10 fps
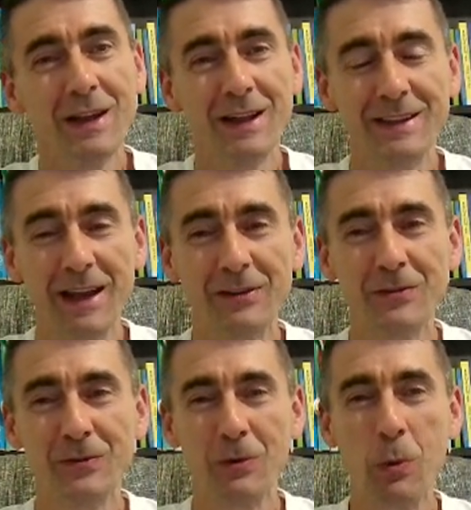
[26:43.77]
Thank you
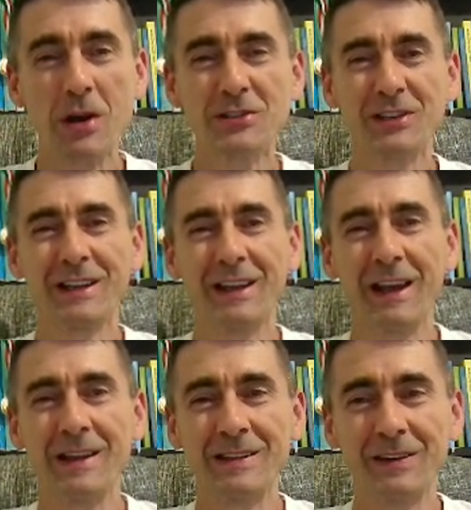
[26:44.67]
for watching
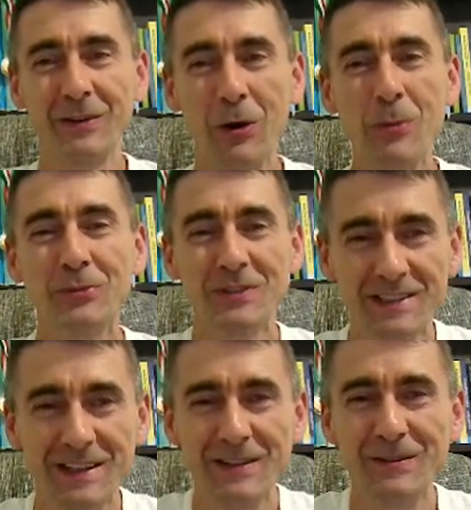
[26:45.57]
and hope to see
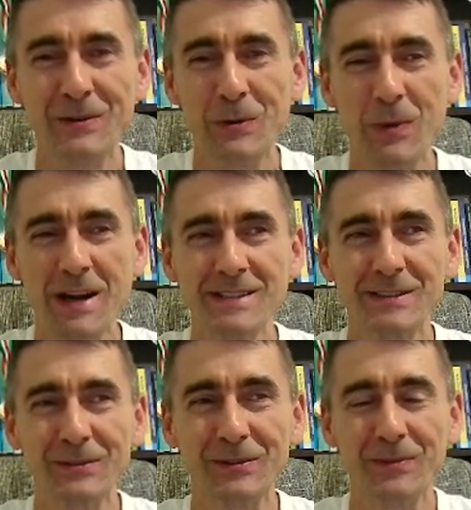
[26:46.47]
you very
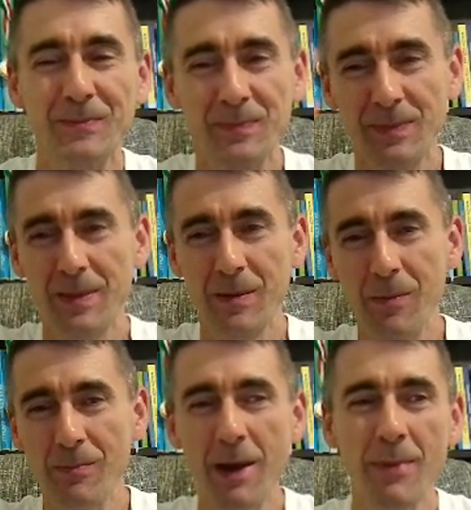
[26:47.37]
soon.
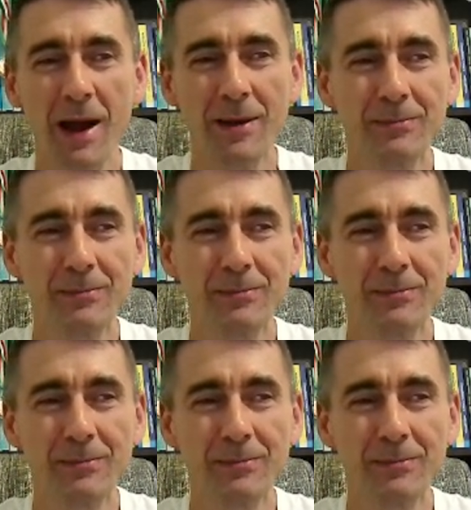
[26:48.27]
Bye bye.